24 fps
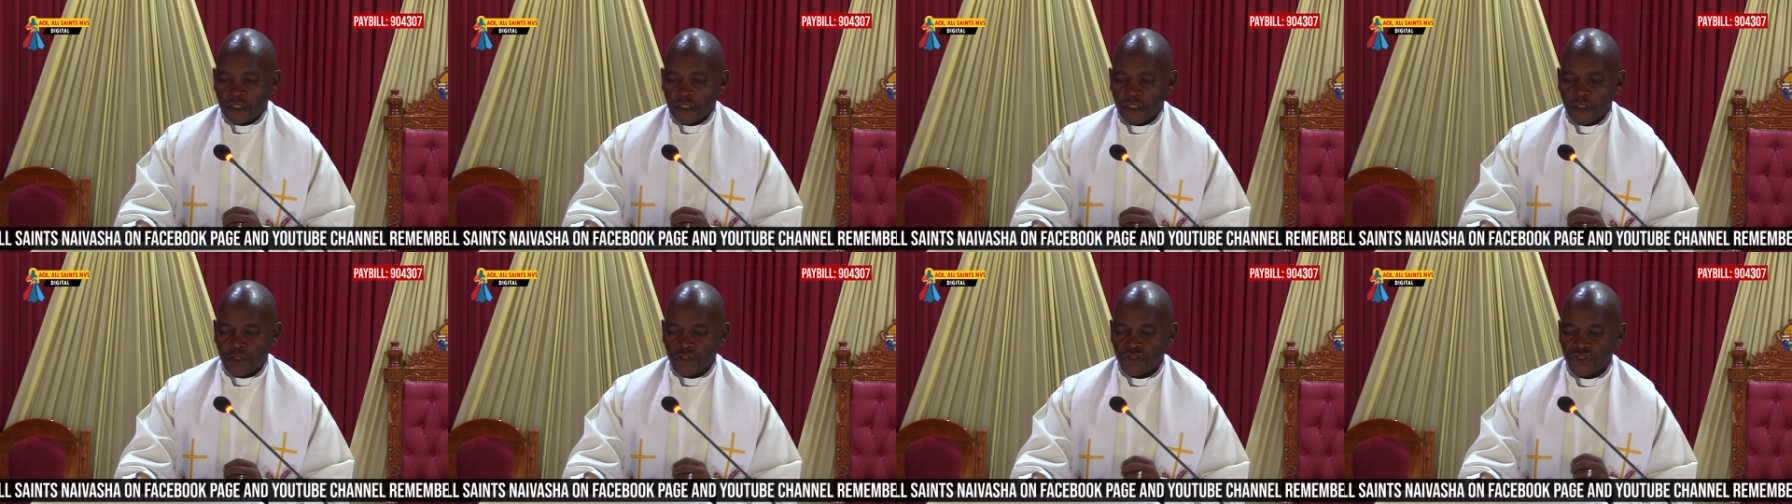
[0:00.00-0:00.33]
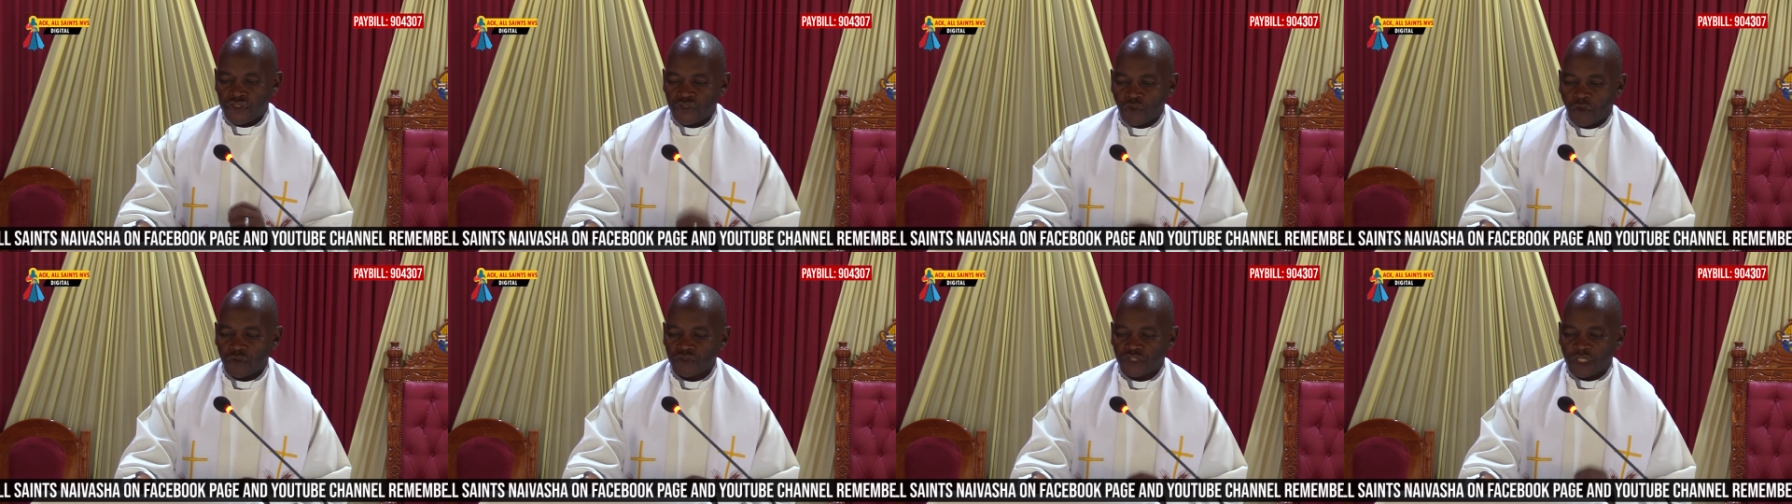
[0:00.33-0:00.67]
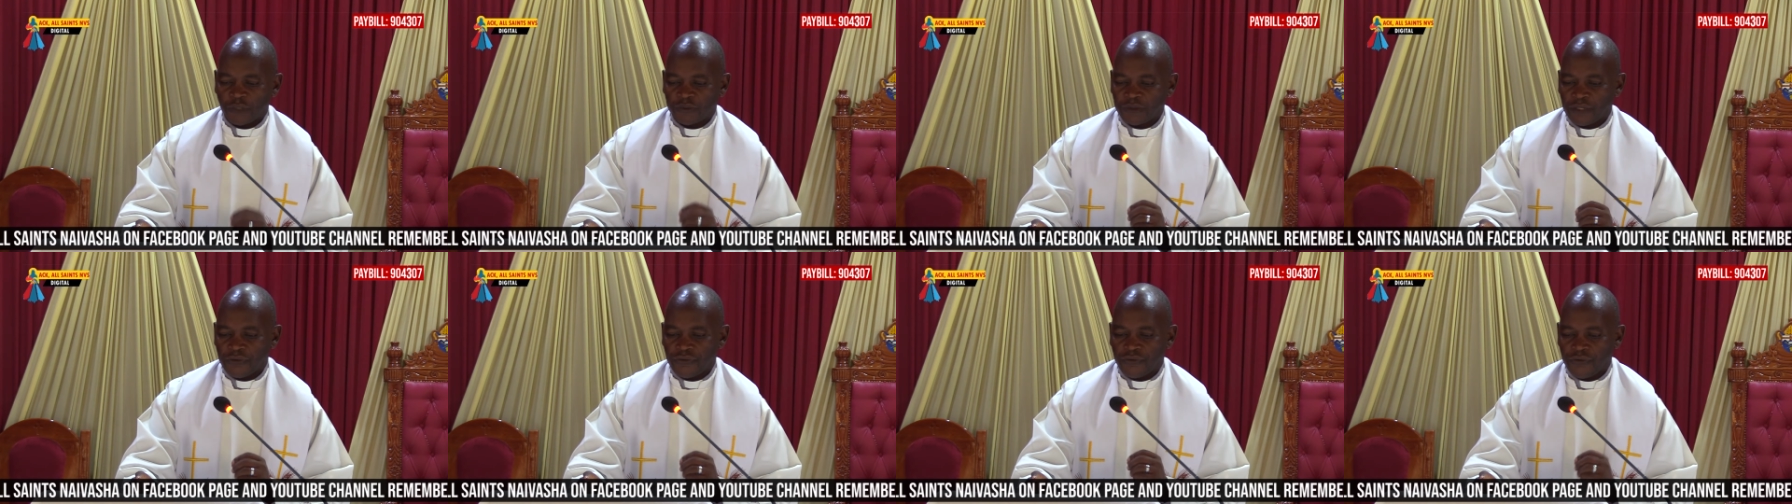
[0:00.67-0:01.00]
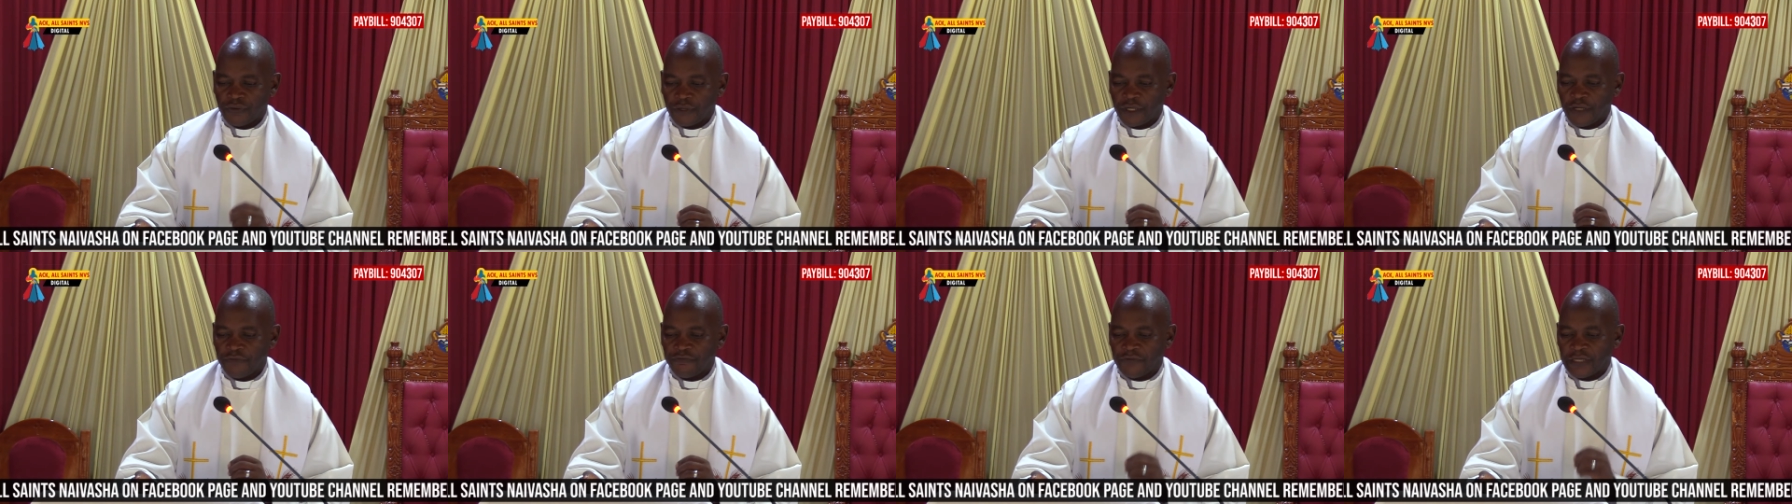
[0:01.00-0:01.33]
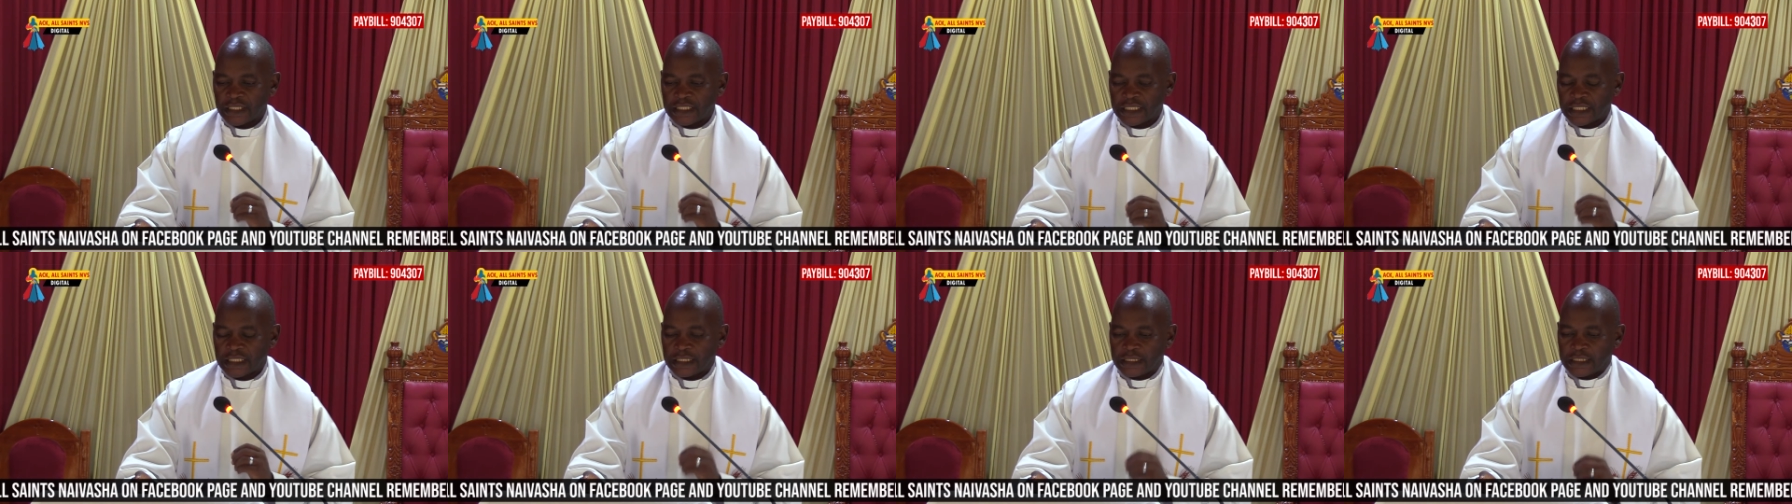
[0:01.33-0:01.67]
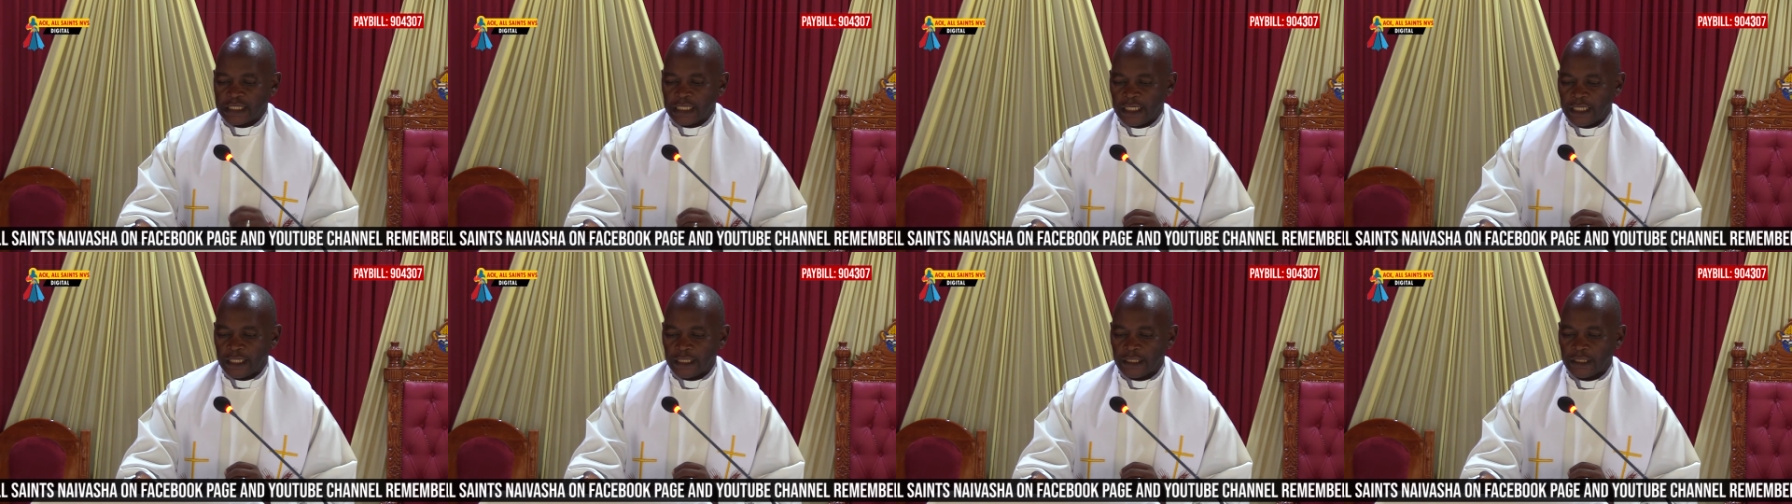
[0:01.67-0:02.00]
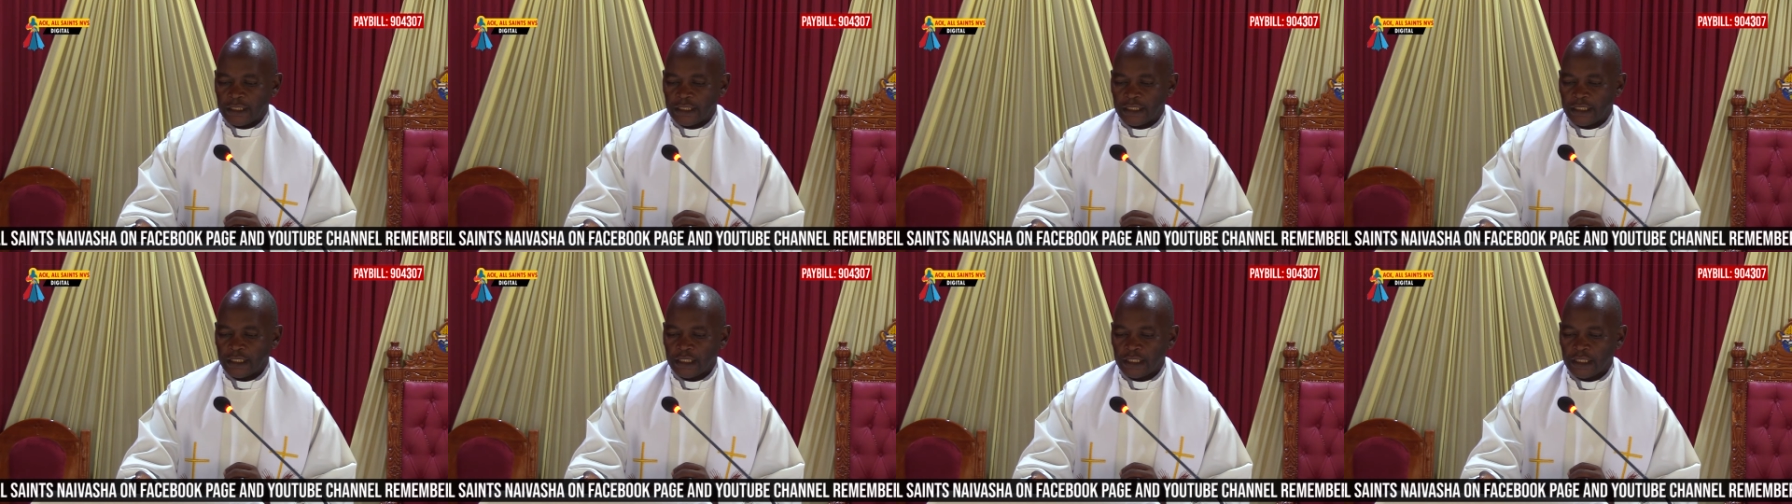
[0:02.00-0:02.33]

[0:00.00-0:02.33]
in john chapter 3 verse 16